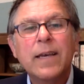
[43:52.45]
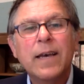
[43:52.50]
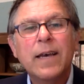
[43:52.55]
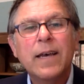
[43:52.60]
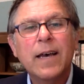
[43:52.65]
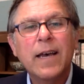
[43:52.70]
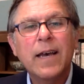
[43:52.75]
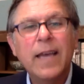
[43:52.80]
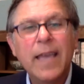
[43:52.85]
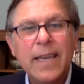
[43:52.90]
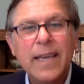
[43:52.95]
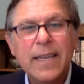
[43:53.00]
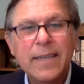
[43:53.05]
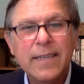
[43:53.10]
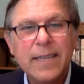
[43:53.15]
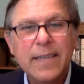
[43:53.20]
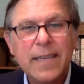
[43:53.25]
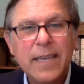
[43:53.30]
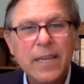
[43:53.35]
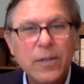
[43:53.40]

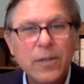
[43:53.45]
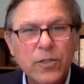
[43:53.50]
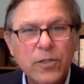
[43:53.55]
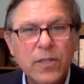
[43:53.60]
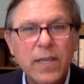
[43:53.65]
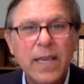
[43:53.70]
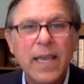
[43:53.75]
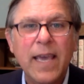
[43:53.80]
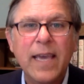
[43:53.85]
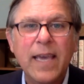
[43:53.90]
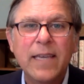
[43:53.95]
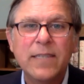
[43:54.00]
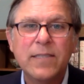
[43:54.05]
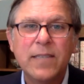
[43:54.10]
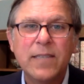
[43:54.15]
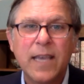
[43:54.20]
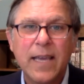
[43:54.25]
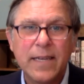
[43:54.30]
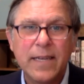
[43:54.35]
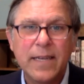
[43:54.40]
and hears the
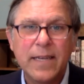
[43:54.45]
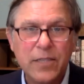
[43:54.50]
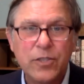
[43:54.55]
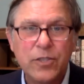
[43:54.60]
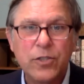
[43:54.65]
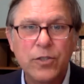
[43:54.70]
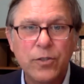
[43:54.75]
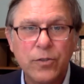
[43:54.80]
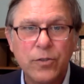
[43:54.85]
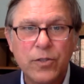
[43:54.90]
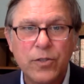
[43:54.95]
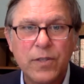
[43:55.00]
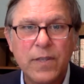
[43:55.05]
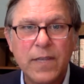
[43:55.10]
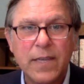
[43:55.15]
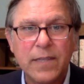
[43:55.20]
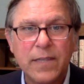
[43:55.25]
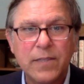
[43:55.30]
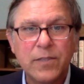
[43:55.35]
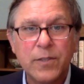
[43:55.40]
case and issues
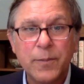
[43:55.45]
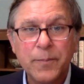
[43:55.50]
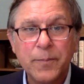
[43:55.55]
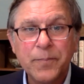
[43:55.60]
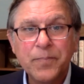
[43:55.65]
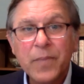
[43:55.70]
this